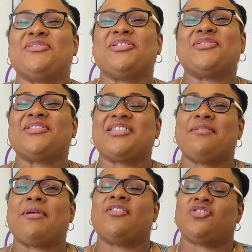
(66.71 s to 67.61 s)
reduce the
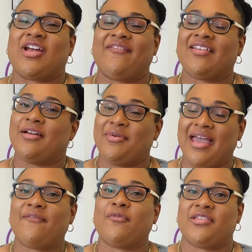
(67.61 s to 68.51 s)
amount of traffic that we
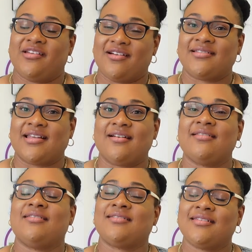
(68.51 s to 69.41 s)
have within our center,
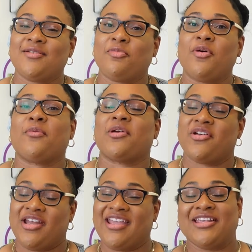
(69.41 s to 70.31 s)
this is the point where you're
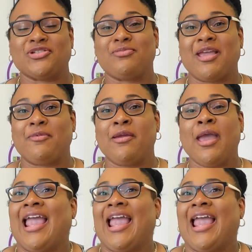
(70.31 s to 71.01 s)
going to kiss your baby,